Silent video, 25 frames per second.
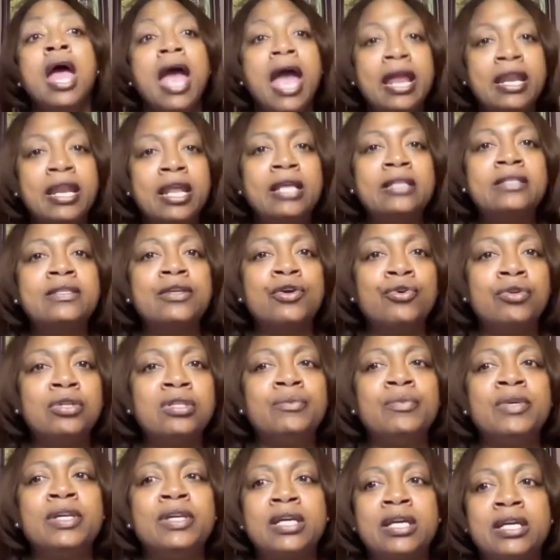And that's
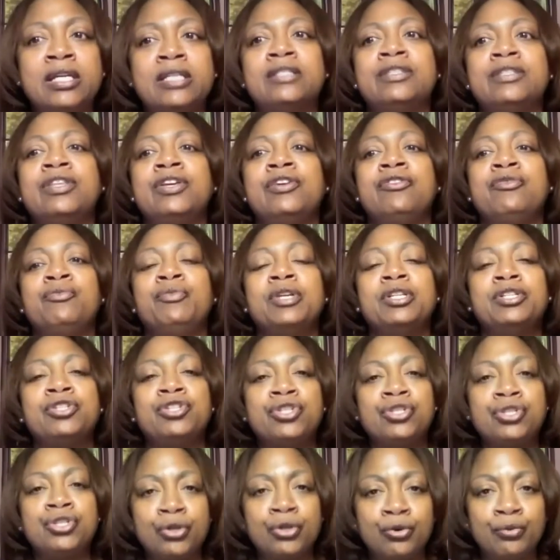only because there have been
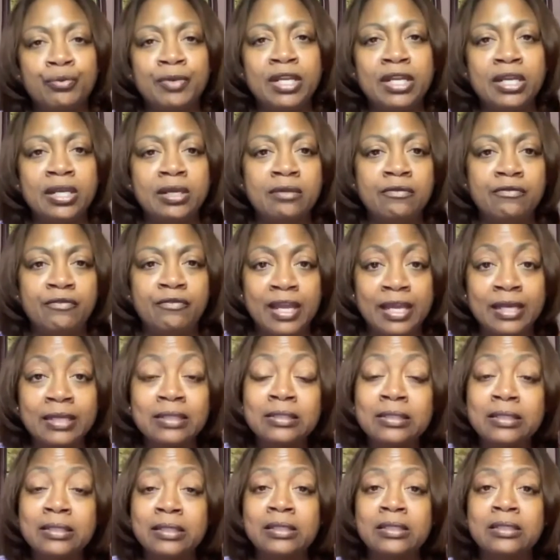so many
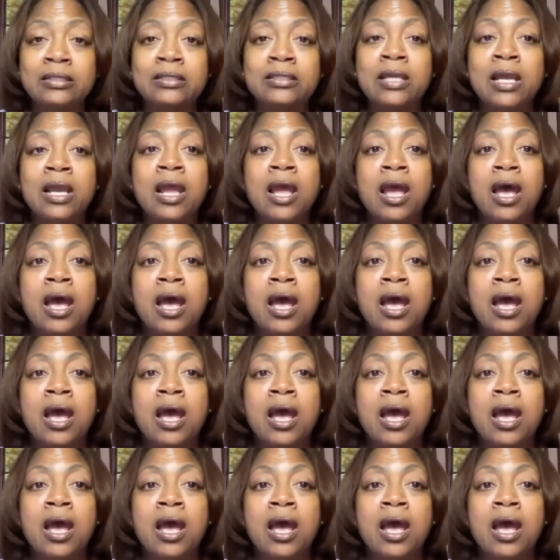advances